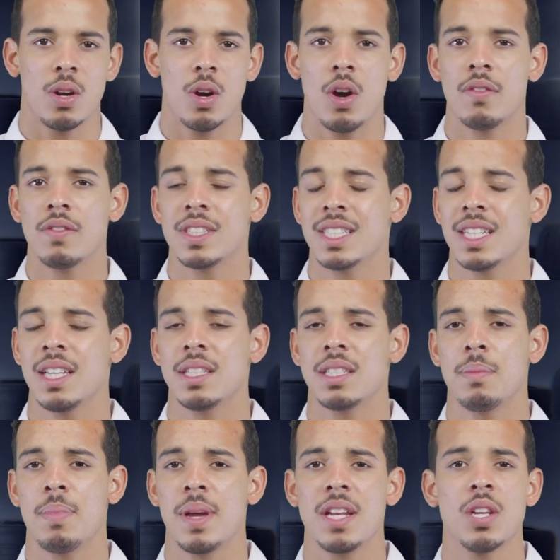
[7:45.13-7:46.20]
Obviously,
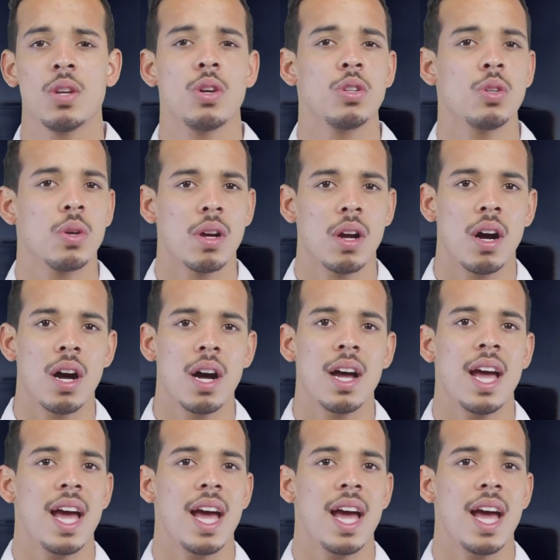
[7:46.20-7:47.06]
depending on your car